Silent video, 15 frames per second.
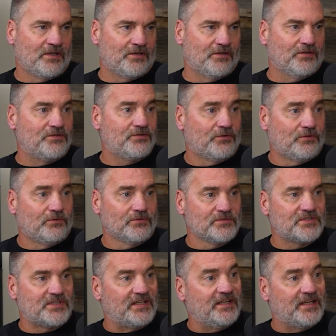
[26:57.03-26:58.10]
The tools
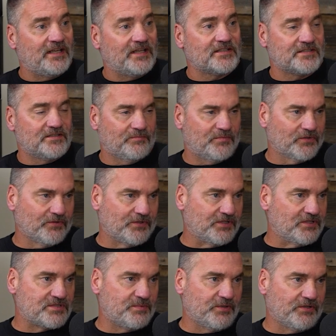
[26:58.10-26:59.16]
that enhance the building
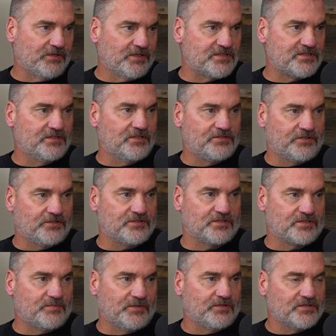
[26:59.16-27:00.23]
experience and the church
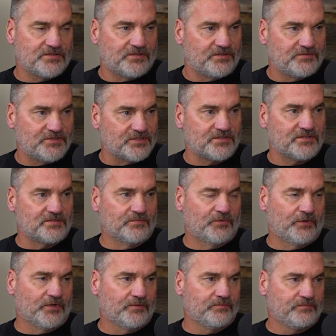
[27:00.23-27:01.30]
experience are just as
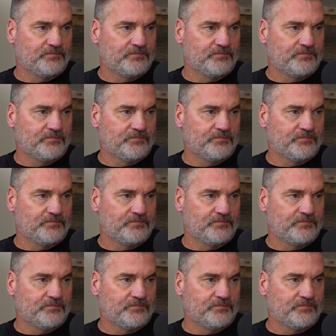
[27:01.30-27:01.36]
important.